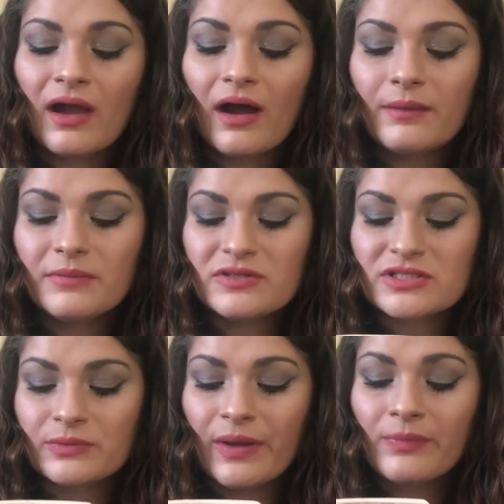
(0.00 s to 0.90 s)
I'm used
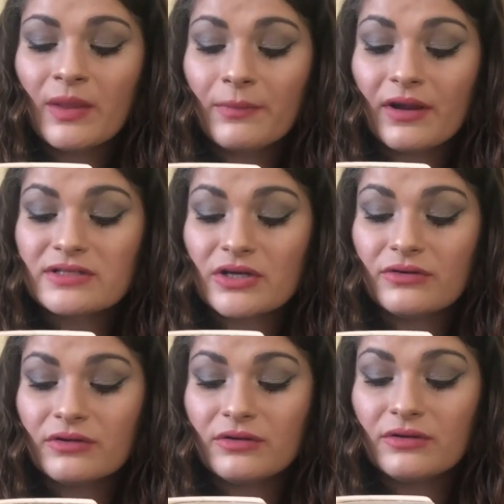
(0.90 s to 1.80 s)
to it. But I
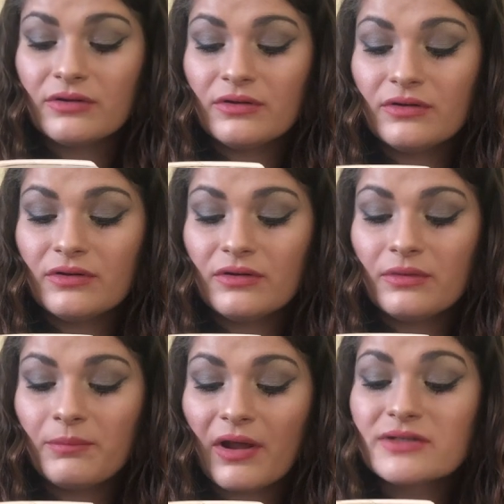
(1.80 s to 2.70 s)

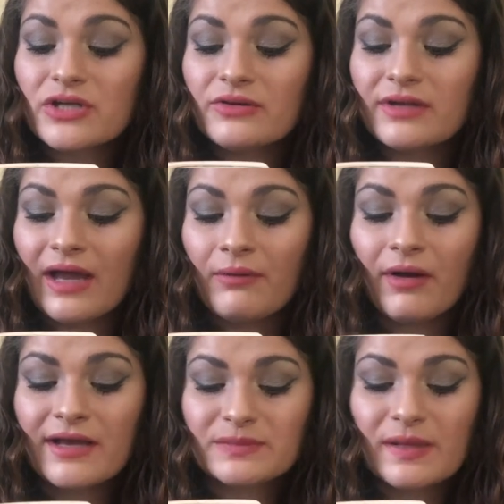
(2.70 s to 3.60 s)
don't now.
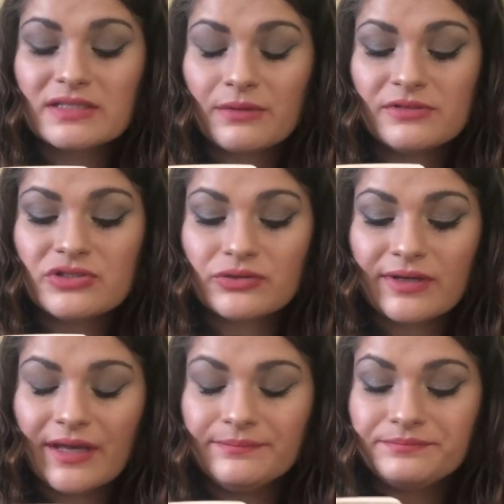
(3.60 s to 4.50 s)
I expect I'll enjoy
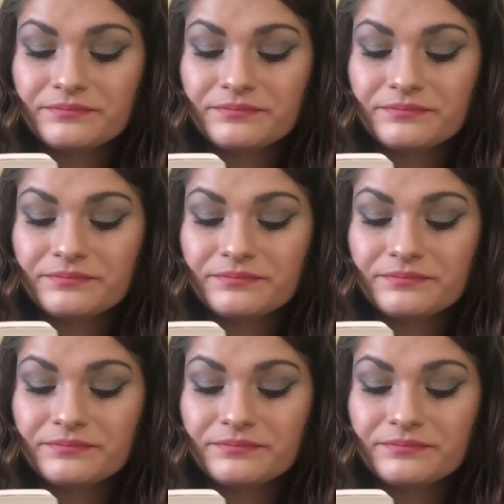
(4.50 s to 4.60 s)
it."